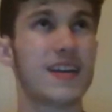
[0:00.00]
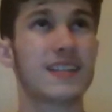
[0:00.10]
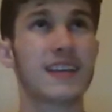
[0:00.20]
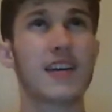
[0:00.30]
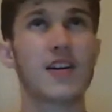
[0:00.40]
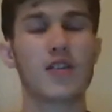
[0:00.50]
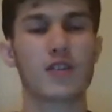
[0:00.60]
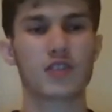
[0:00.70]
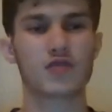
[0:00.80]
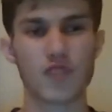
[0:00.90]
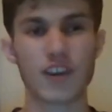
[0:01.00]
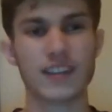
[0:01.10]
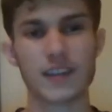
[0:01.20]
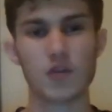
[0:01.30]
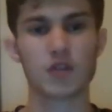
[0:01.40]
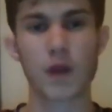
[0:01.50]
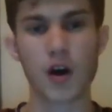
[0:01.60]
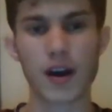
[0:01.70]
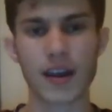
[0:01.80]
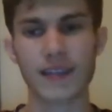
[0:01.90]
Ten Hag's reasoning was
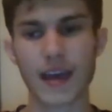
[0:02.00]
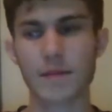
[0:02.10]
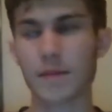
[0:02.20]
behind them.